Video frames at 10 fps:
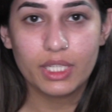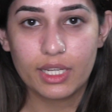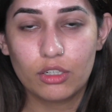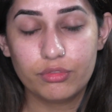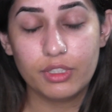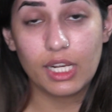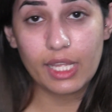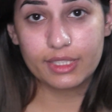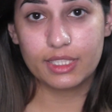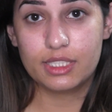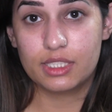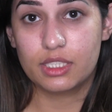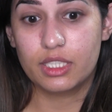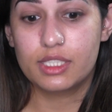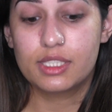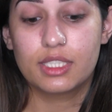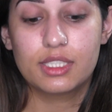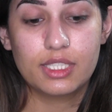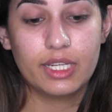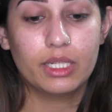me, I don't feel like this is
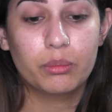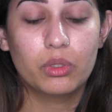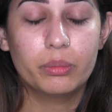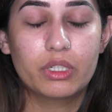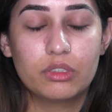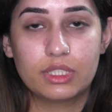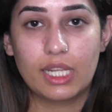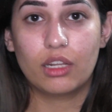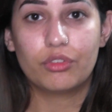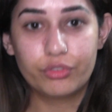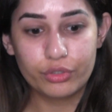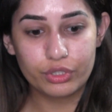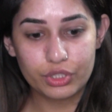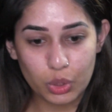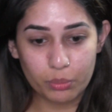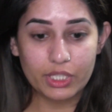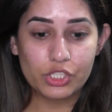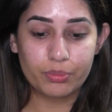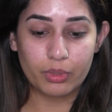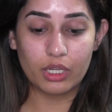sustainable because I love food so
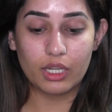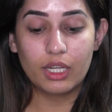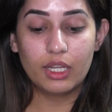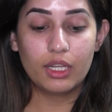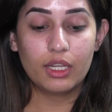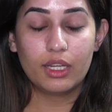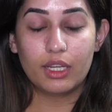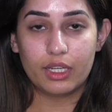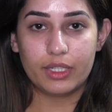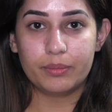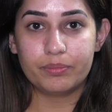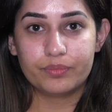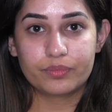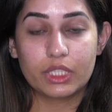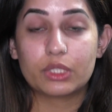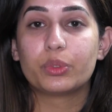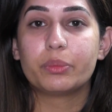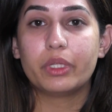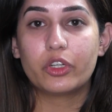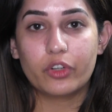much, but this
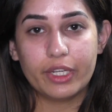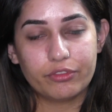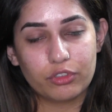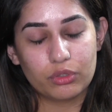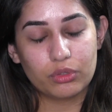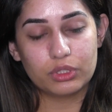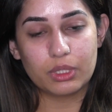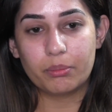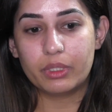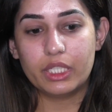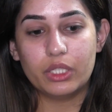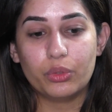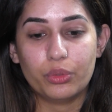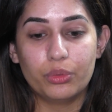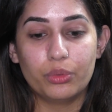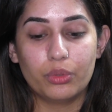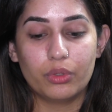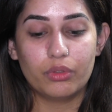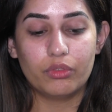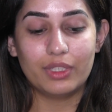would be great for somebody who
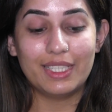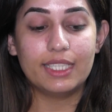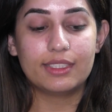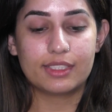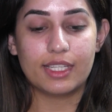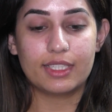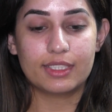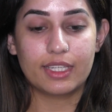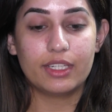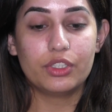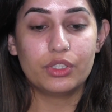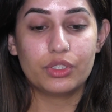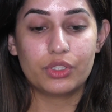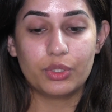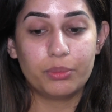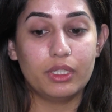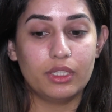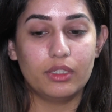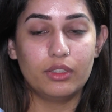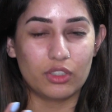needs their skin to
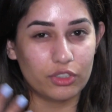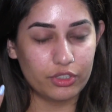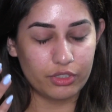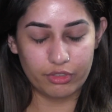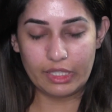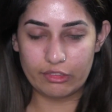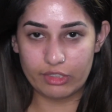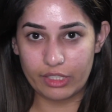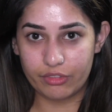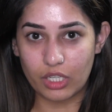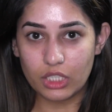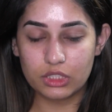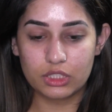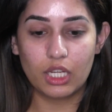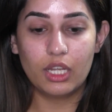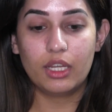be good really, really fast.